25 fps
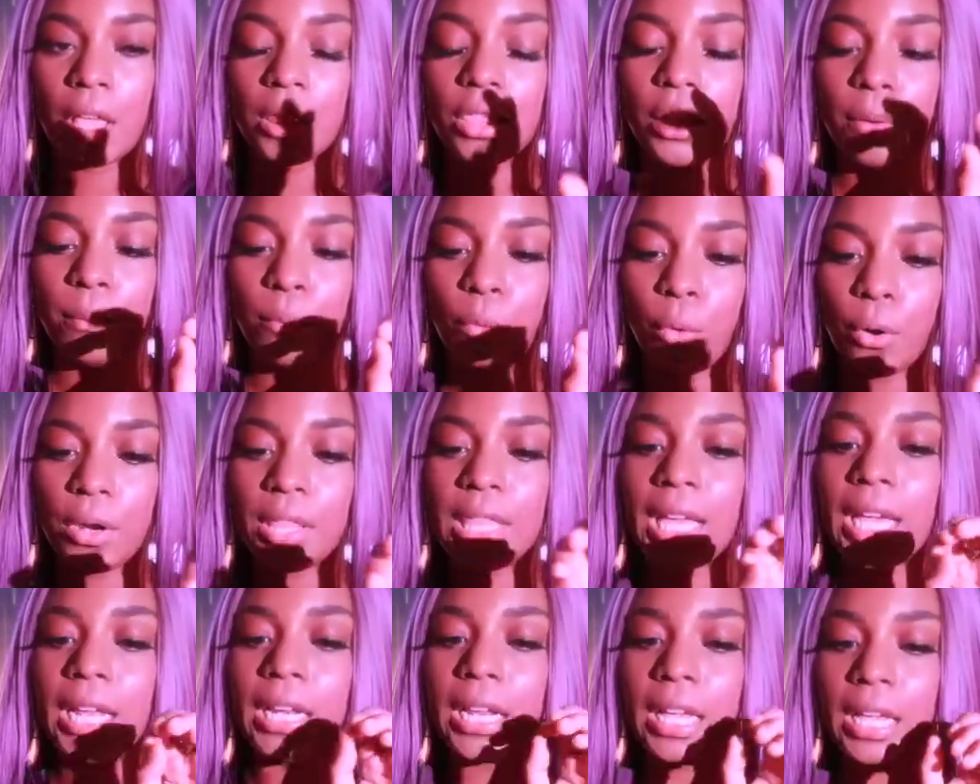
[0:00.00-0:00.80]
The more
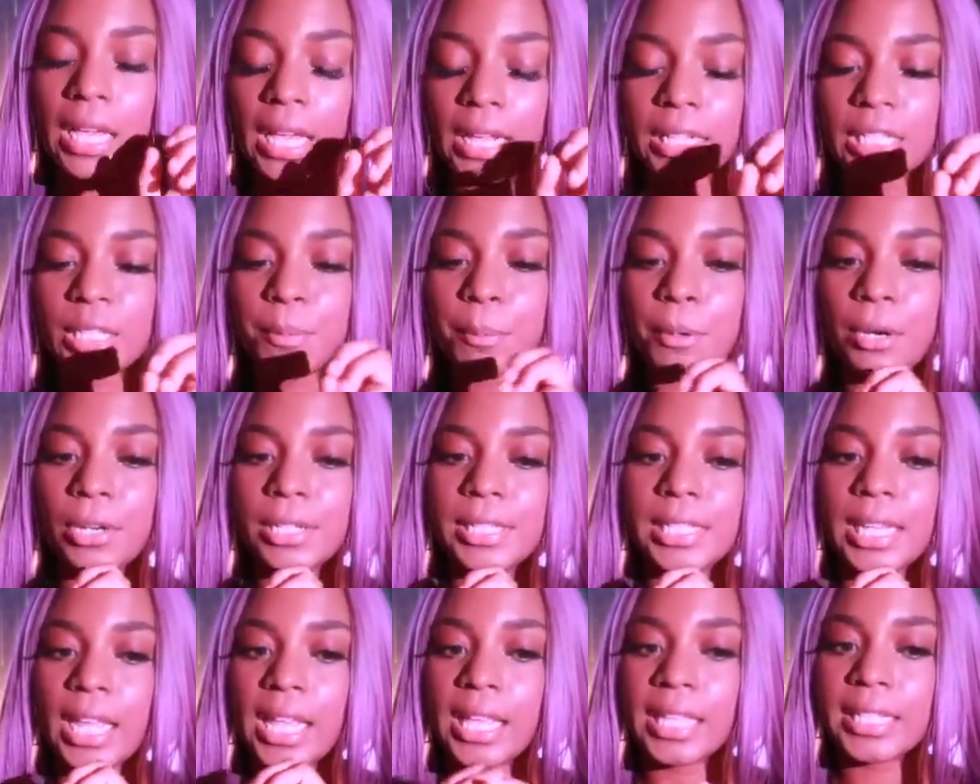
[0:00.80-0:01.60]
that, again, Spirit
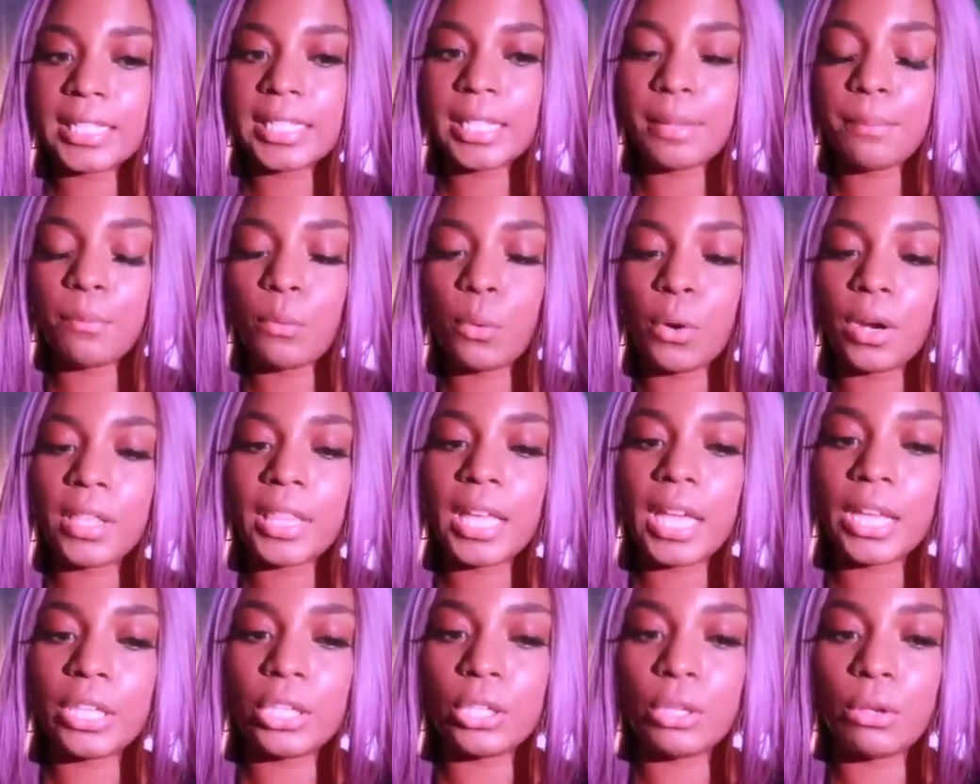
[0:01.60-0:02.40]
is saying, is the more
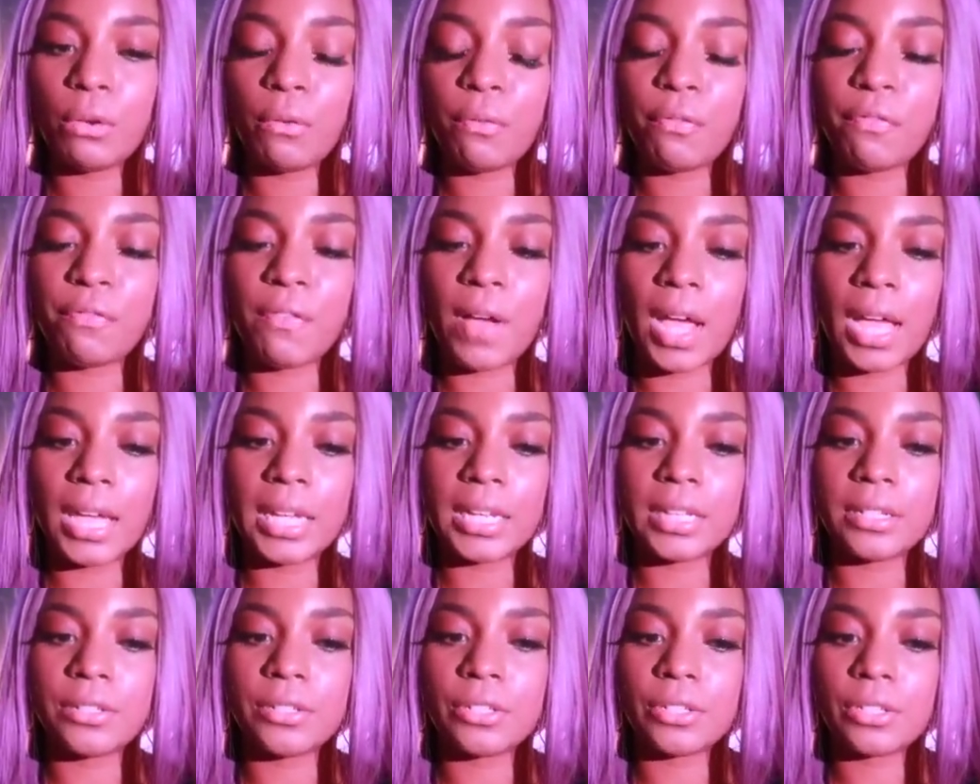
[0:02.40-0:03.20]
that you
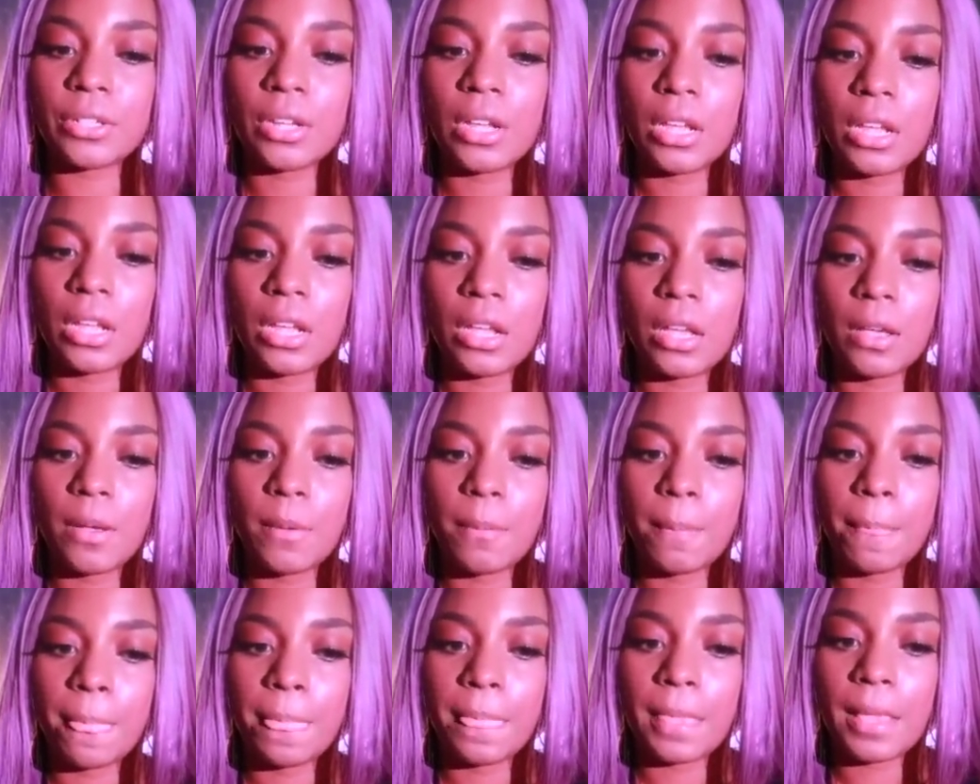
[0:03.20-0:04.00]
find
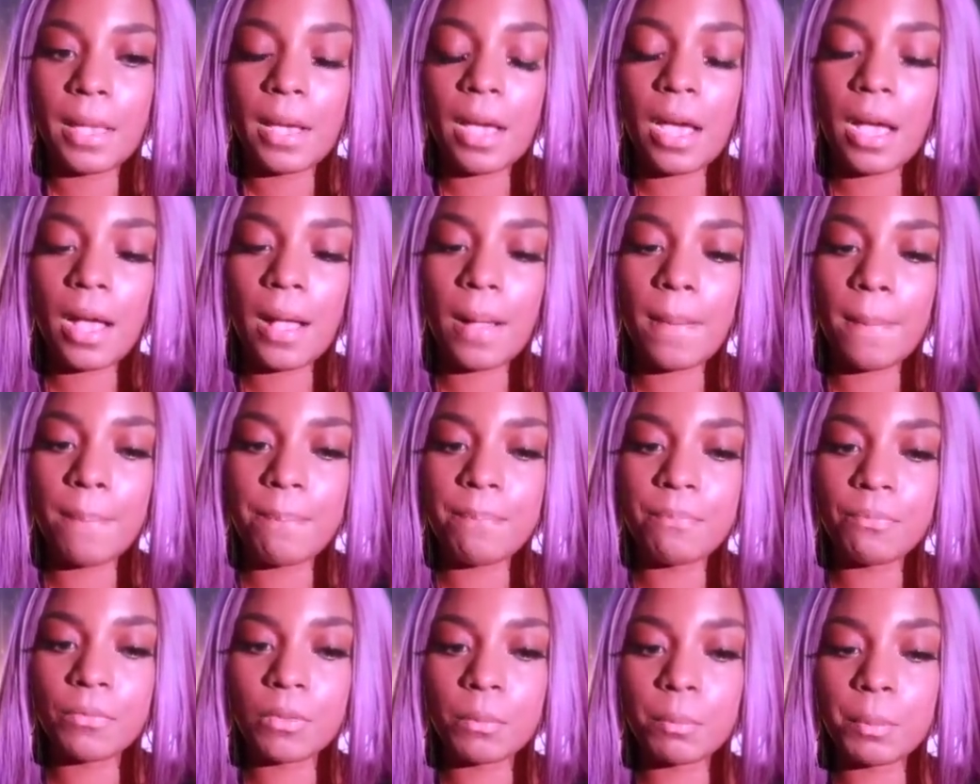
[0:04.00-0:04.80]

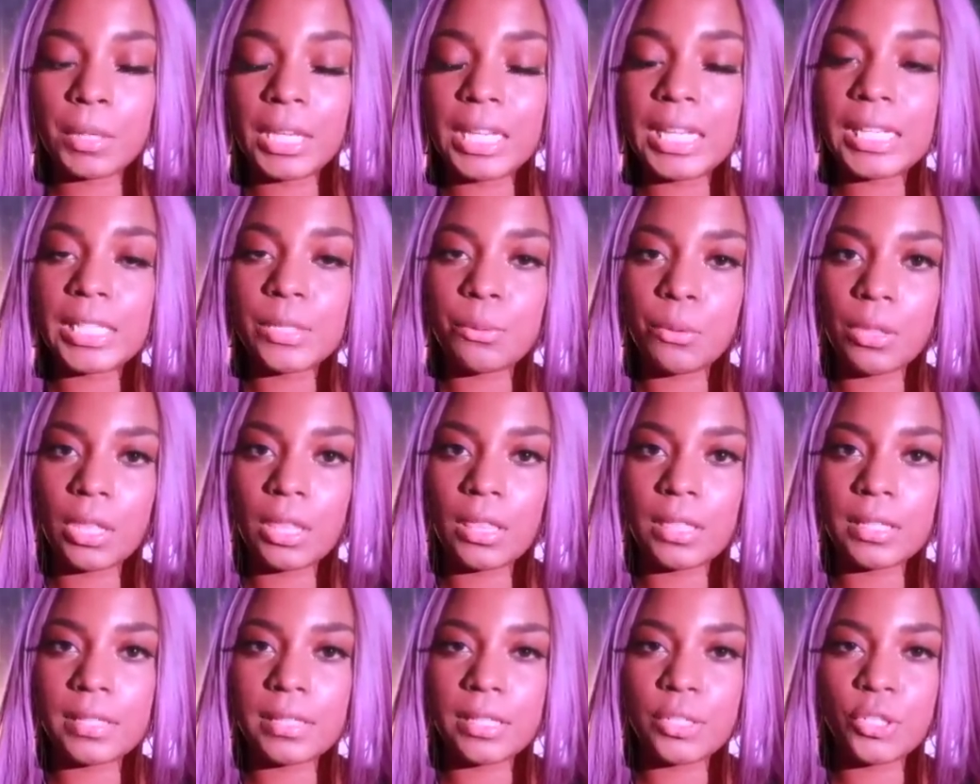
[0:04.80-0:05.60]
um, peace
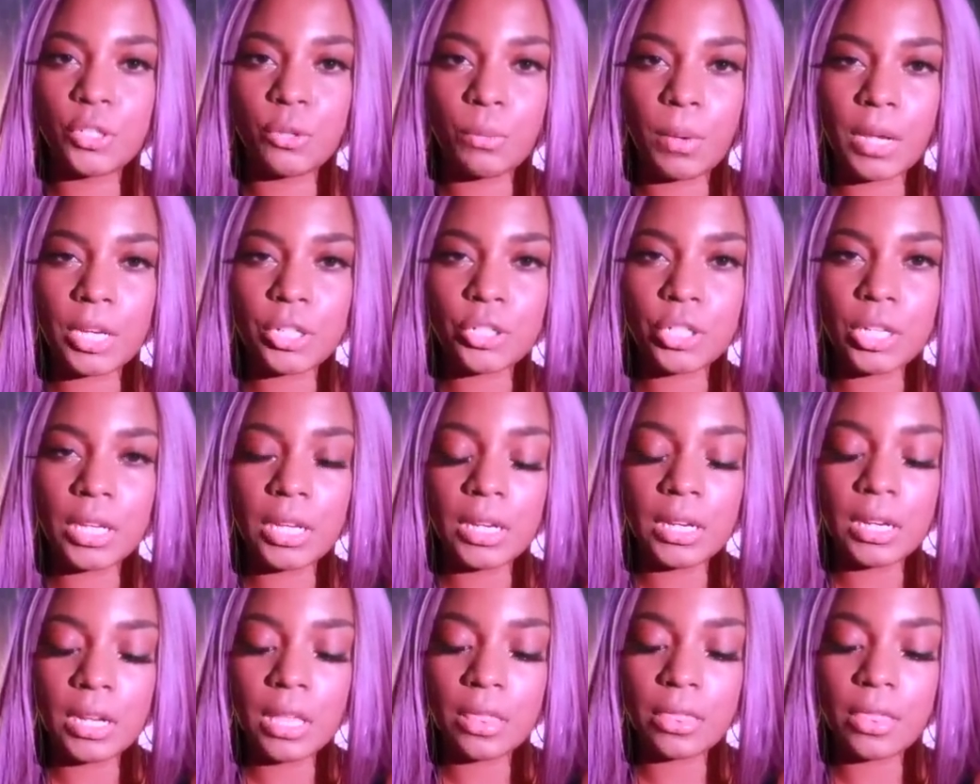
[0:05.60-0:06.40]
within the
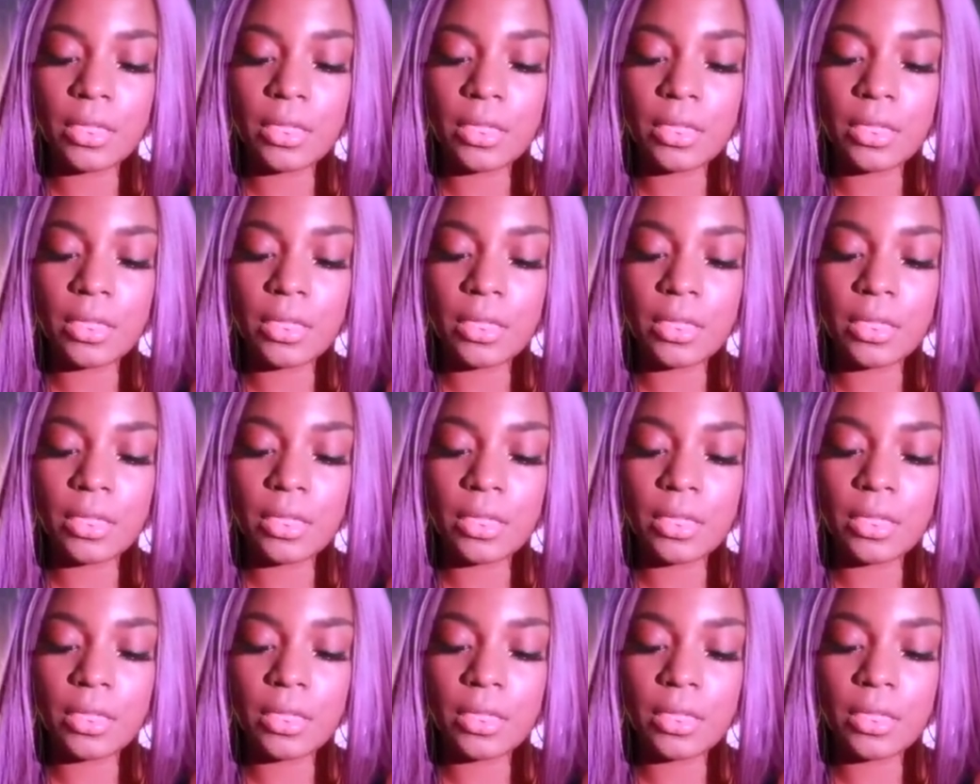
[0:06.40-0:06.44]
situation,